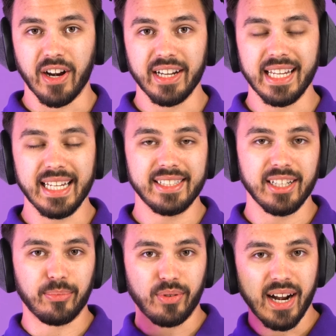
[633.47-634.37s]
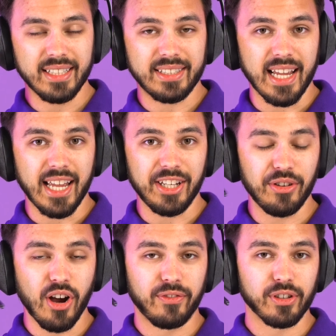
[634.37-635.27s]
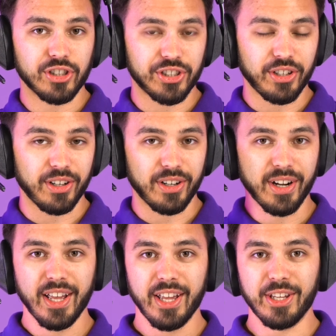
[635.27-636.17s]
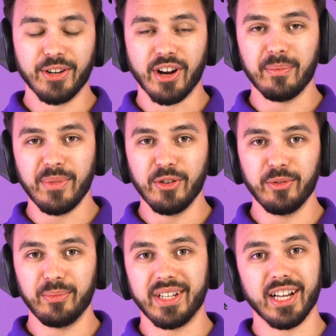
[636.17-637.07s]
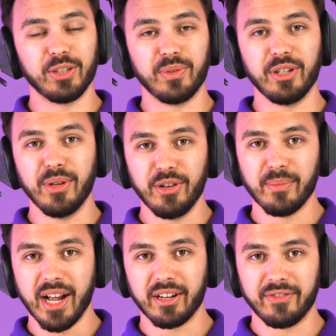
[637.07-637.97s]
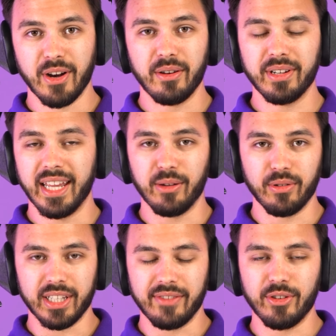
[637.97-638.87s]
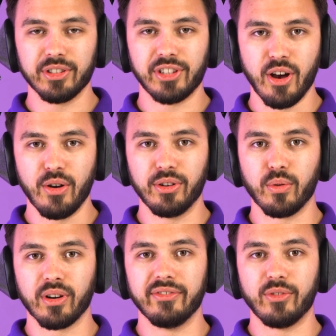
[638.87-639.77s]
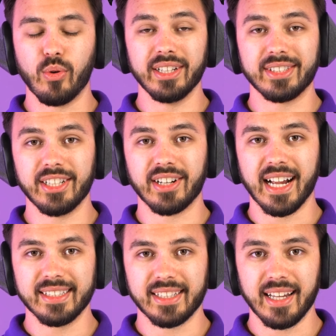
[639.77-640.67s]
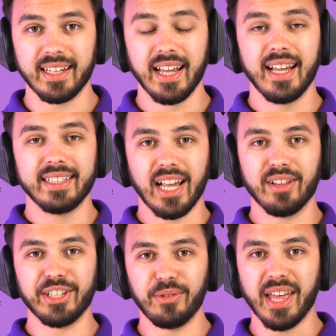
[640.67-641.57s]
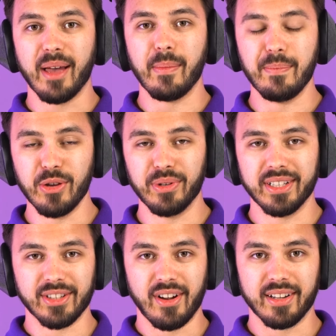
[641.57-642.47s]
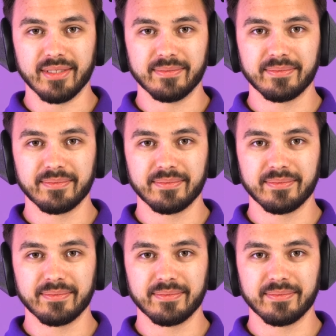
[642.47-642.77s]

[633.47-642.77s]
very easy to press and you know for sure you're on mute because when you mute your microphone, it will give you a tone or a voice in your headset telling you that mute is on.